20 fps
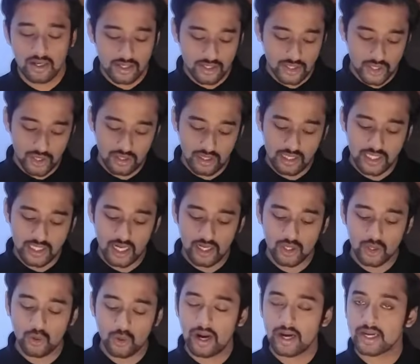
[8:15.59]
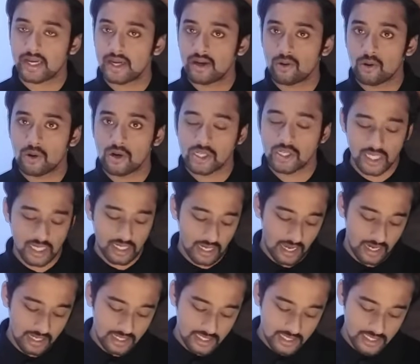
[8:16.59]
So these are two anti-collision
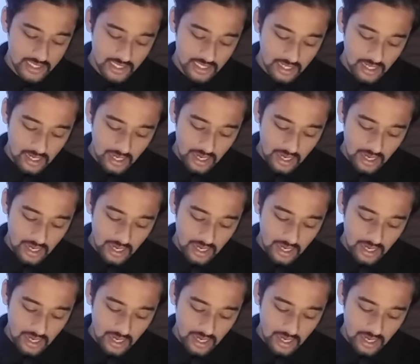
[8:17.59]
lights.